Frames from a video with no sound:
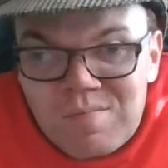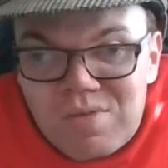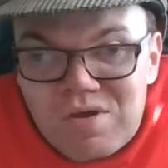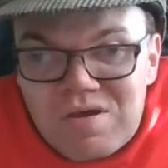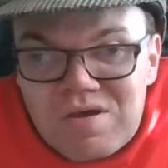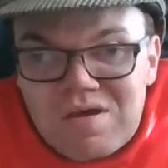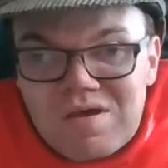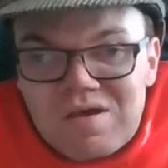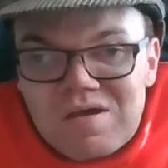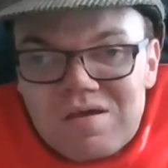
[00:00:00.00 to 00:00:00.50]

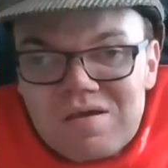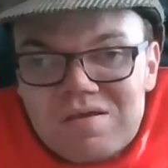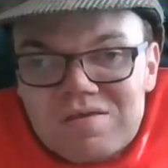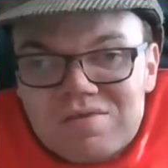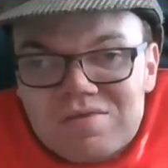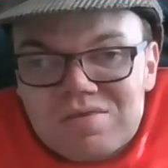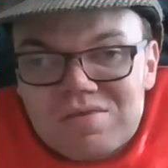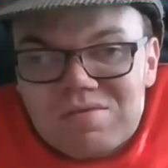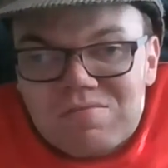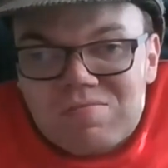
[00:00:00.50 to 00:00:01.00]

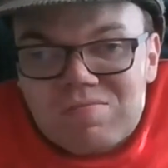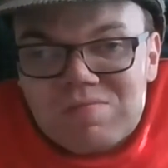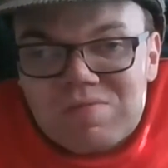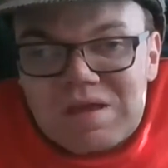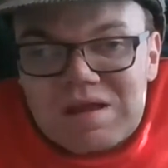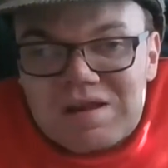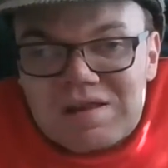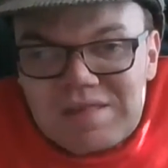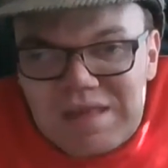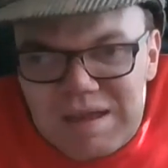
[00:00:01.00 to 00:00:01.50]

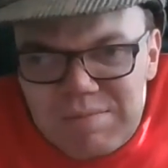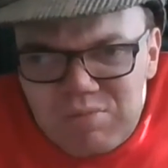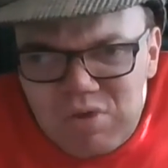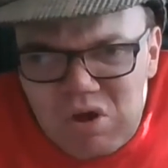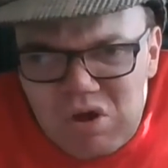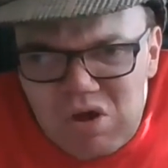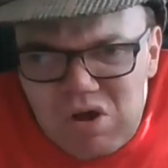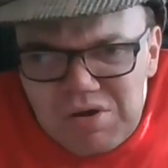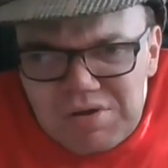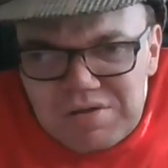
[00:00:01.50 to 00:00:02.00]
In the same
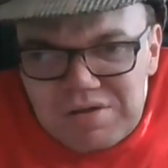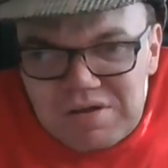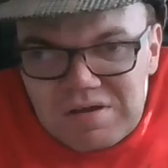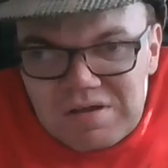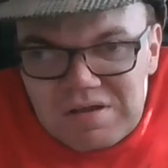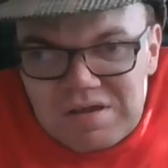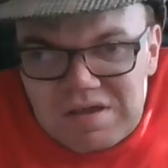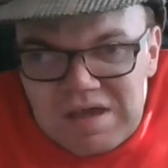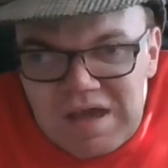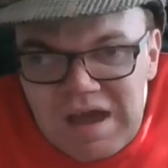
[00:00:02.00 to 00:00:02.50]
talk,
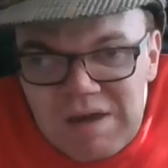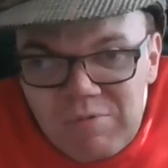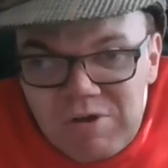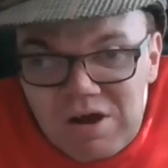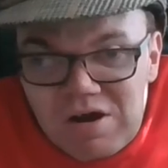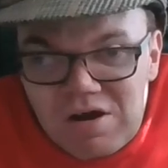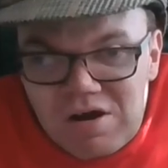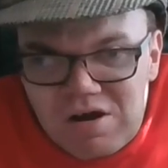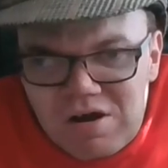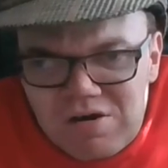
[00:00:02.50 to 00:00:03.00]

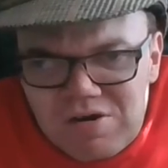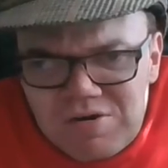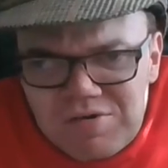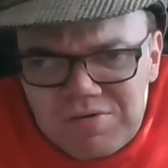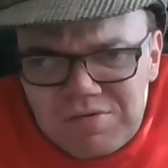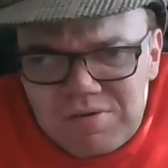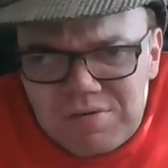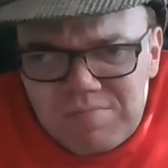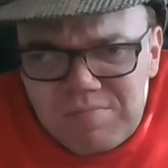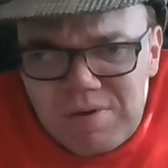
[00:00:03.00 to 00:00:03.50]
about
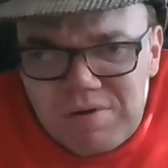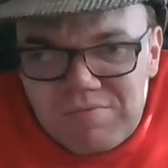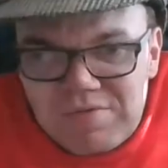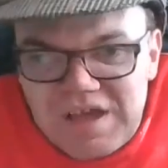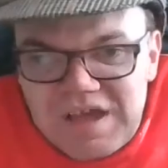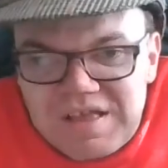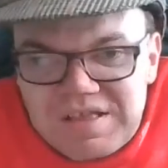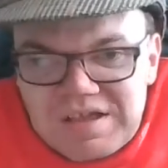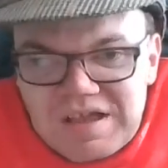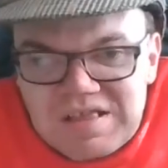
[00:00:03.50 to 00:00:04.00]
Iris of
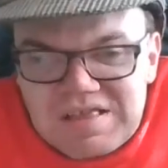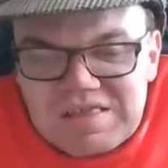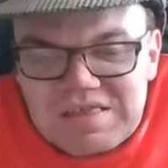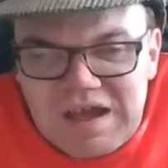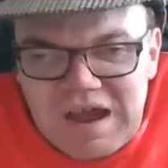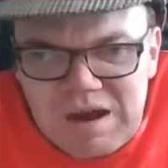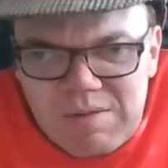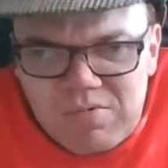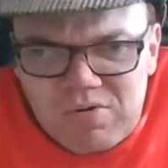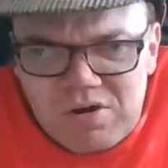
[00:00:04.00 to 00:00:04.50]
the
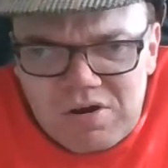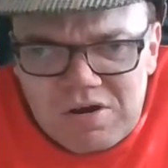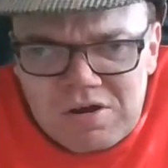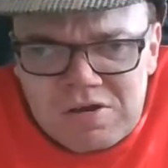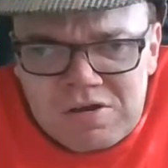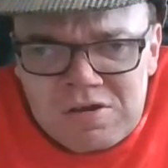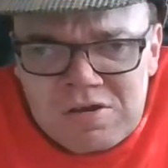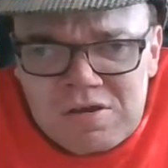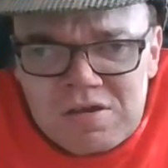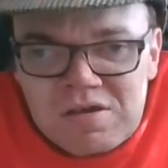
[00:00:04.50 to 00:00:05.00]
Kadabra,
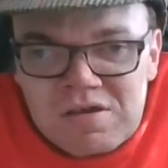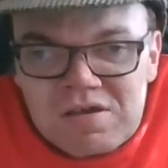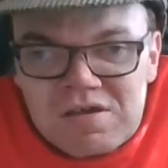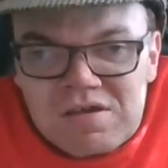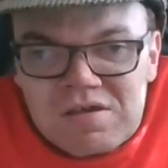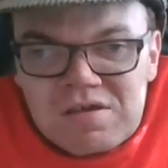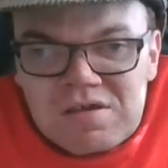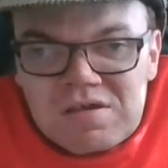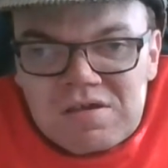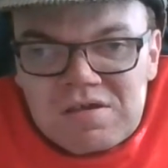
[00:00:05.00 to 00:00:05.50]

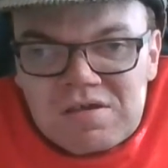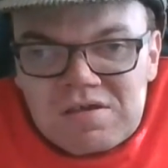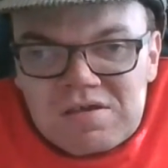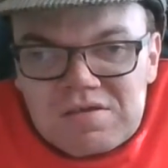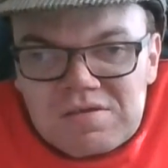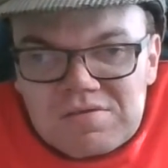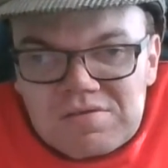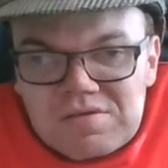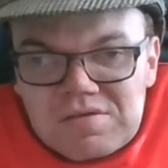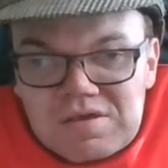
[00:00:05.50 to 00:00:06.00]

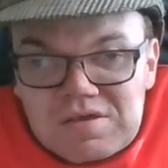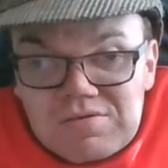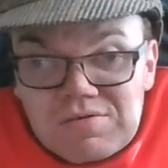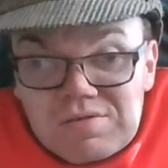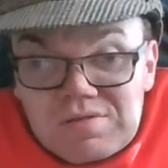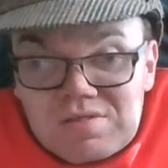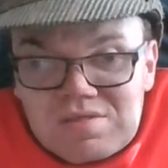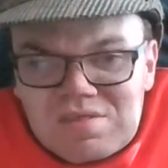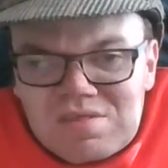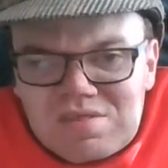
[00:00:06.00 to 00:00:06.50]
he
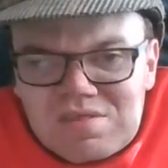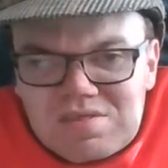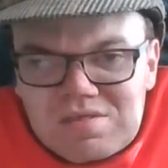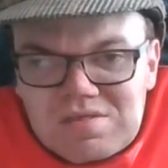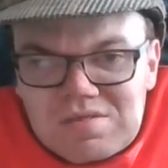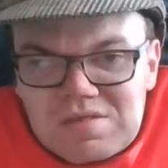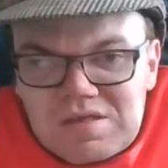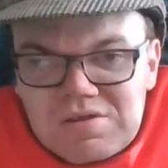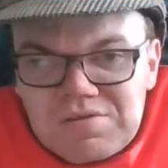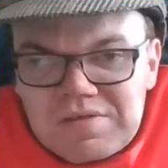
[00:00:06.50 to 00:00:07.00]
just
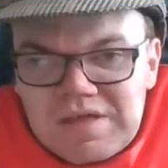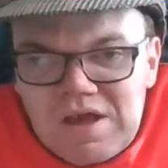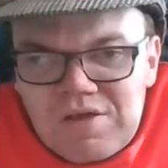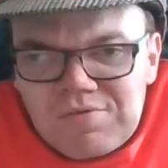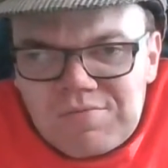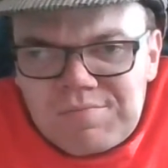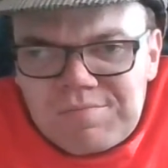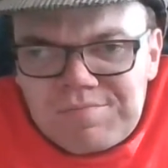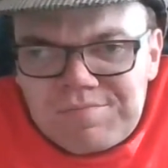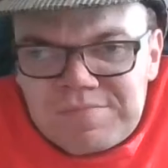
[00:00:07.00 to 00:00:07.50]
sort of
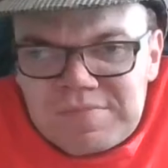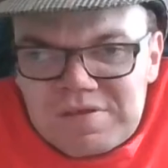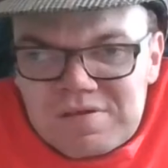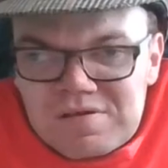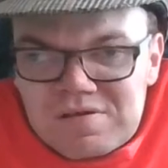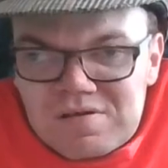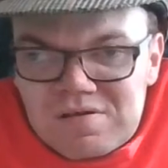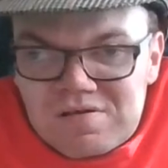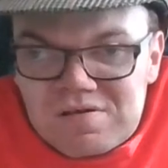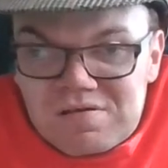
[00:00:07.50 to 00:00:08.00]
tells him
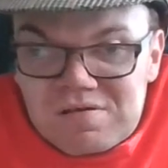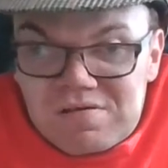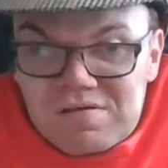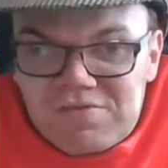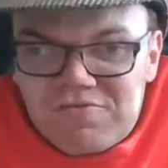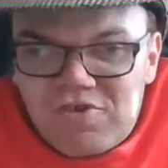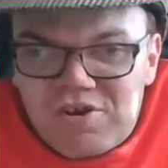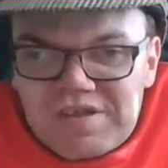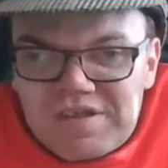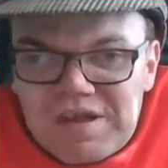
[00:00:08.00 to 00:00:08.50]
or
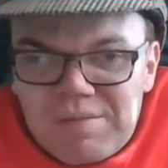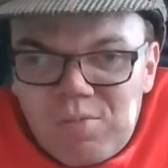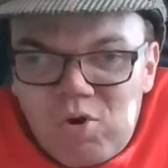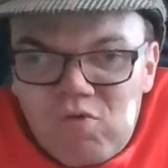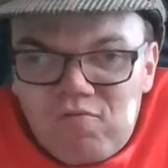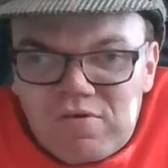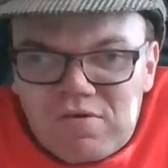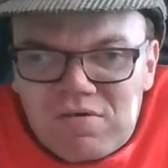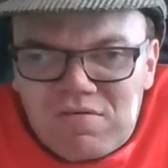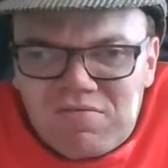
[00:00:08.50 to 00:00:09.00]
tries to get him
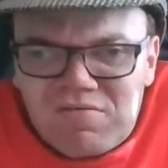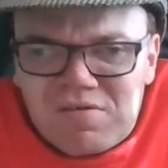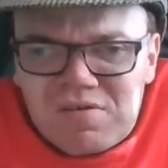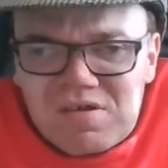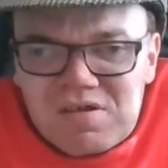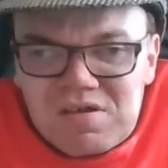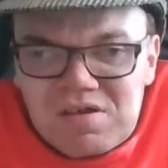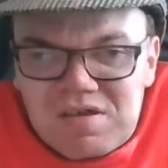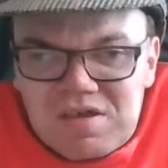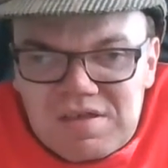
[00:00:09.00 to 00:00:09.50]
over
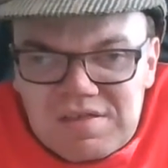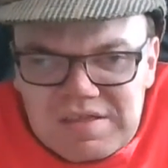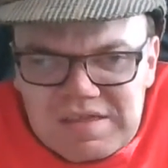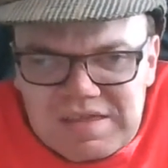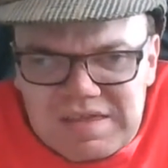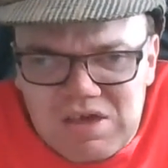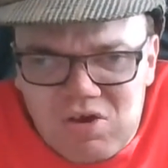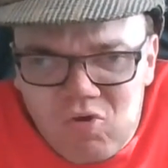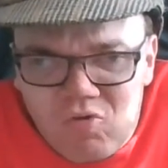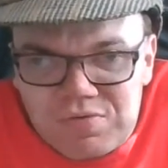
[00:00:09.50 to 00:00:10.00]
his
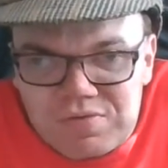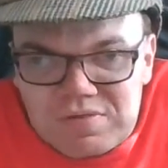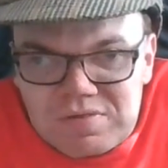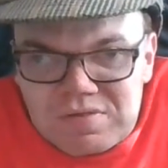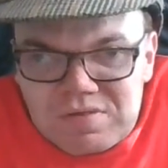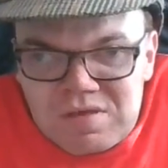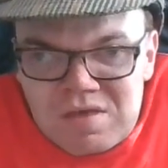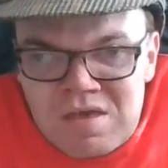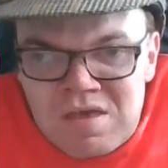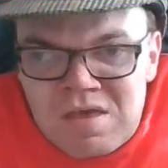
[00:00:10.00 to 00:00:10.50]

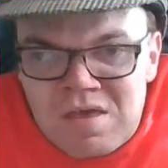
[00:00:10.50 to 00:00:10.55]
guilt.